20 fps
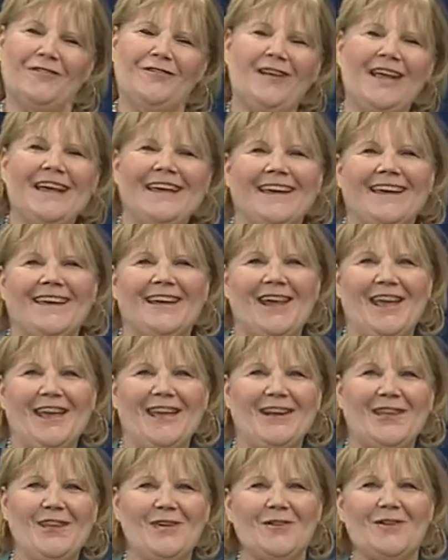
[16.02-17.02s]
back in, and
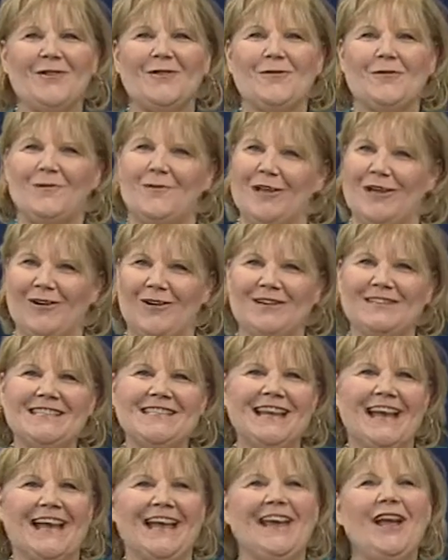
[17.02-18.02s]
here we are
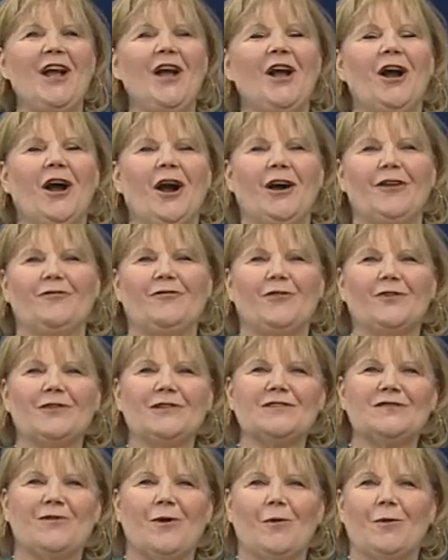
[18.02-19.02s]
today on
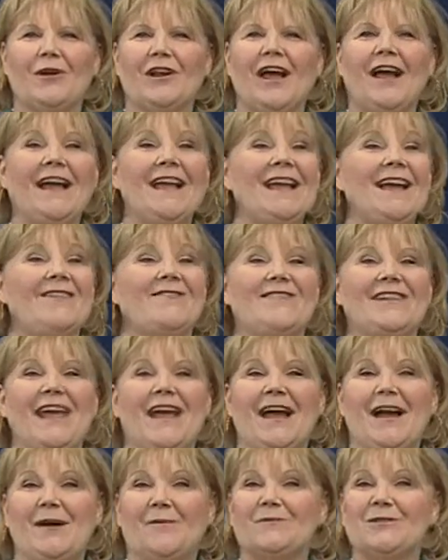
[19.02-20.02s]
Focus Forward. I have an
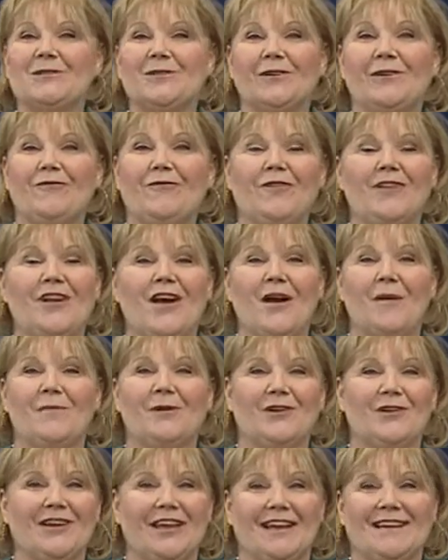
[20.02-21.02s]
absolutely
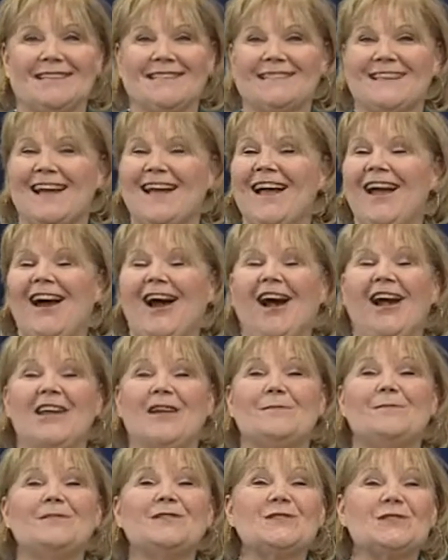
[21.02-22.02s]
phenomenal guest. I
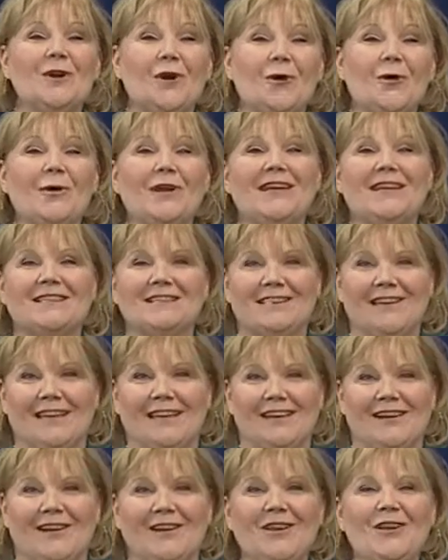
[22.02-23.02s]
am so
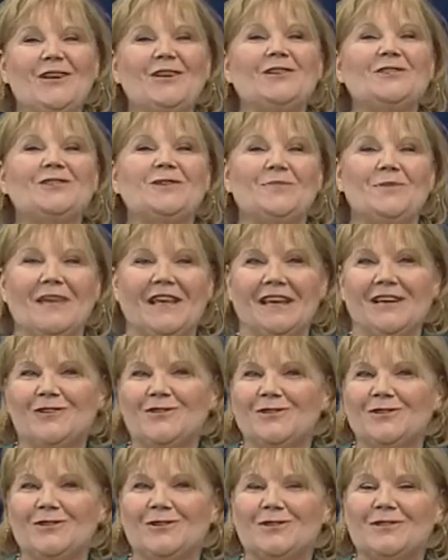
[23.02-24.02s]
excited to be
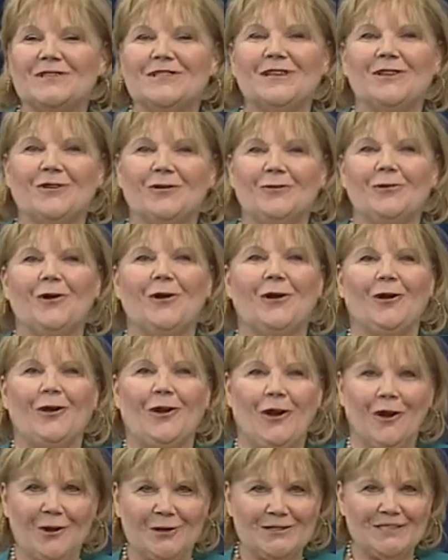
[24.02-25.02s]
introducing you to
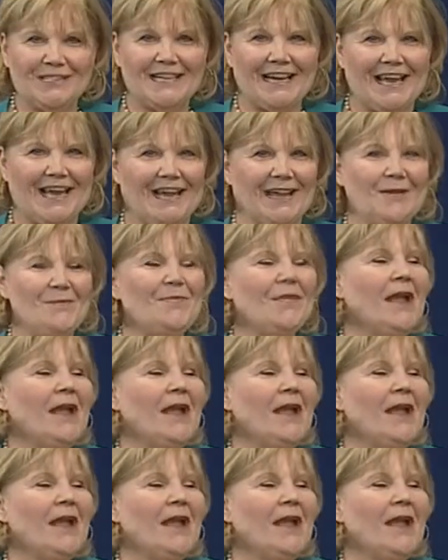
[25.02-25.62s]
her today.